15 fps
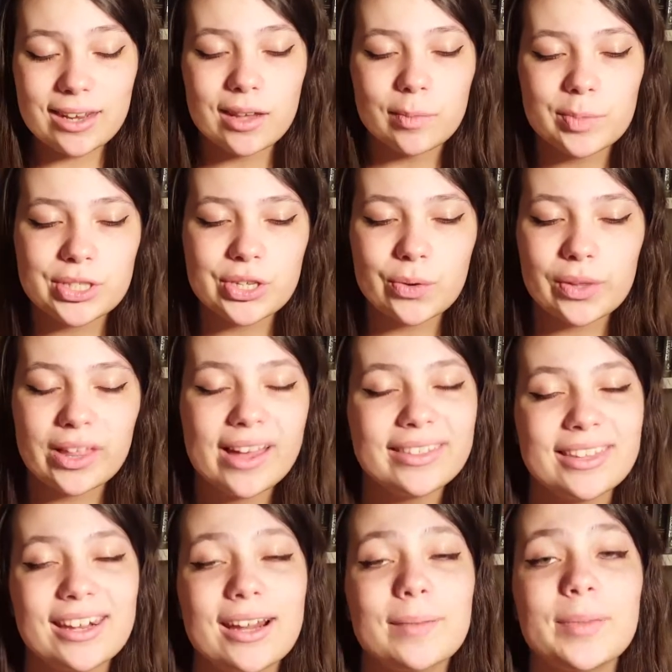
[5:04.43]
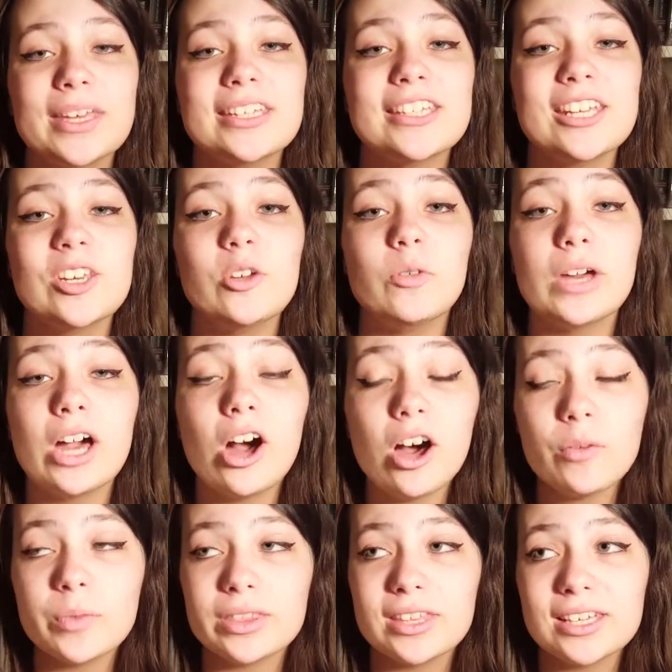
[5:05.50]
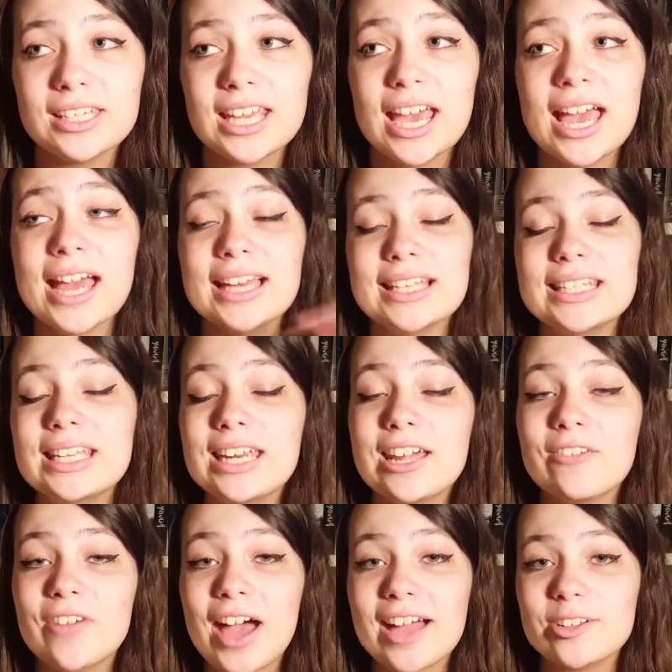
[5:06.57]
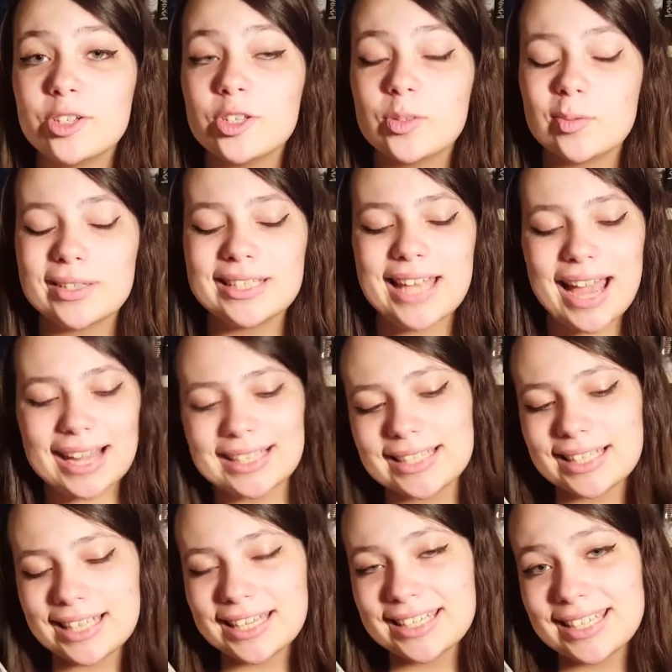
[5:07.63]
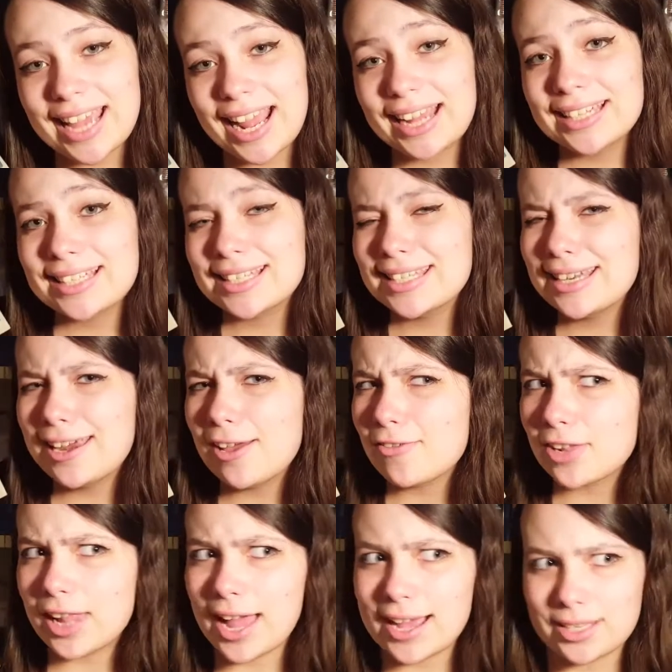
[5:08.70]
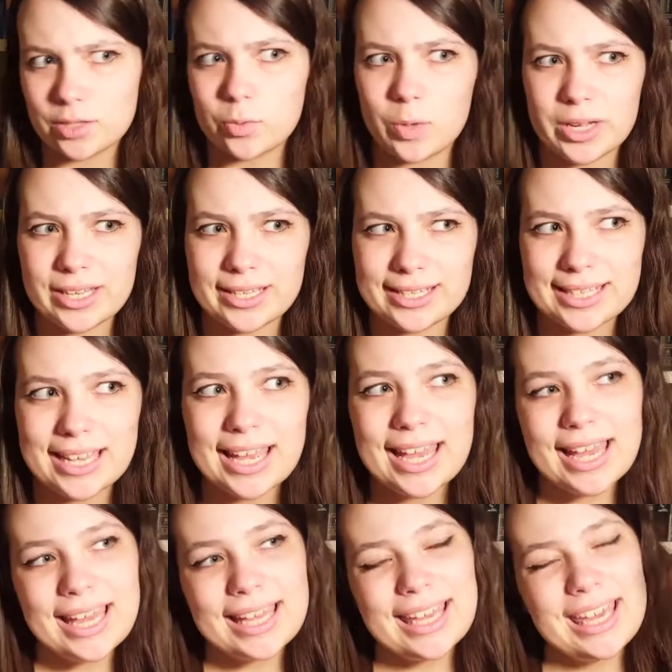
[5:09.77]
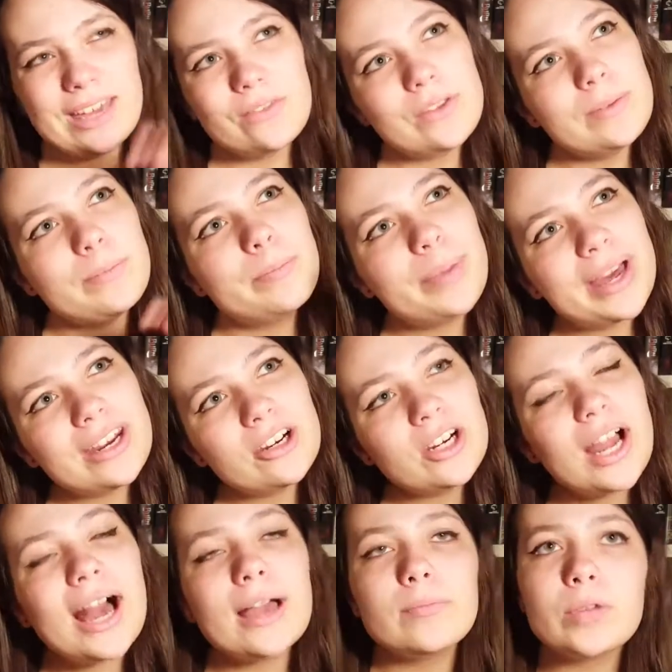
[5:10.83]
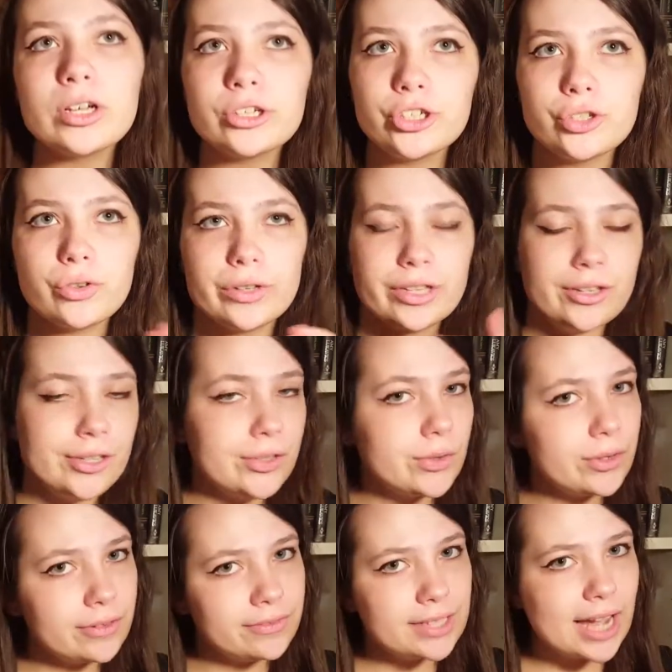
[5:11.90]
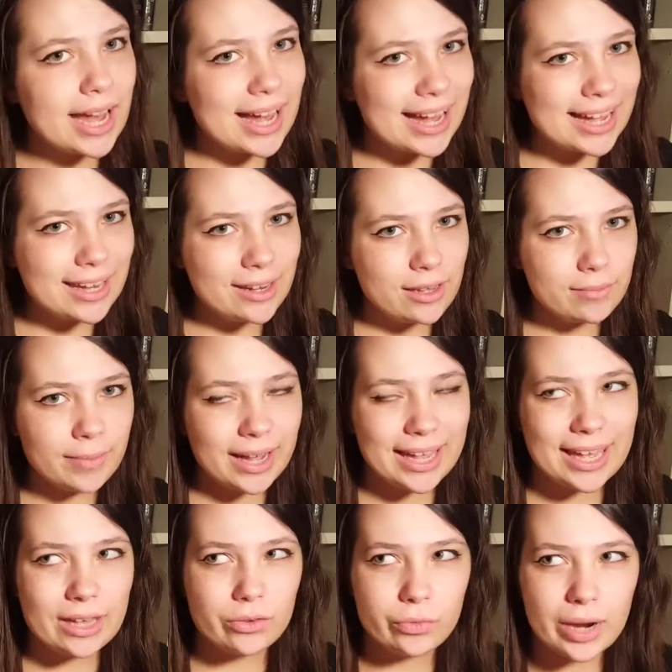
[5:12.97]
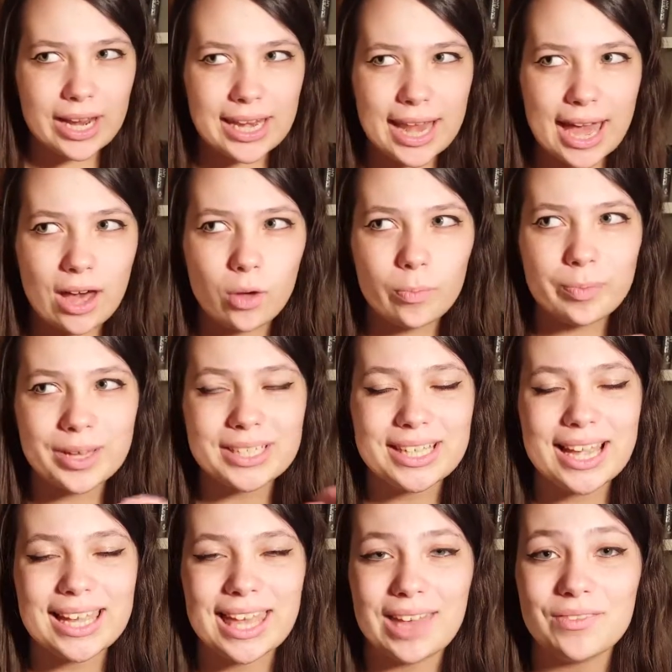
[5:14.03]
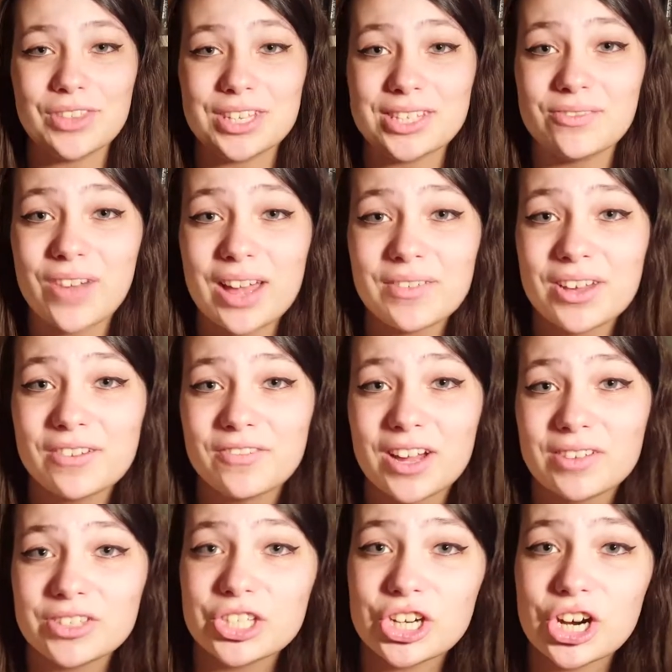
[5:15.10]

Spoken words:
and I'm so glad that I'm continuing on with it. City of Ashes was excellent, and City of Glass was even better. I'm not sure. They're sort of tied in my head right now, but I gave this 5 out of 5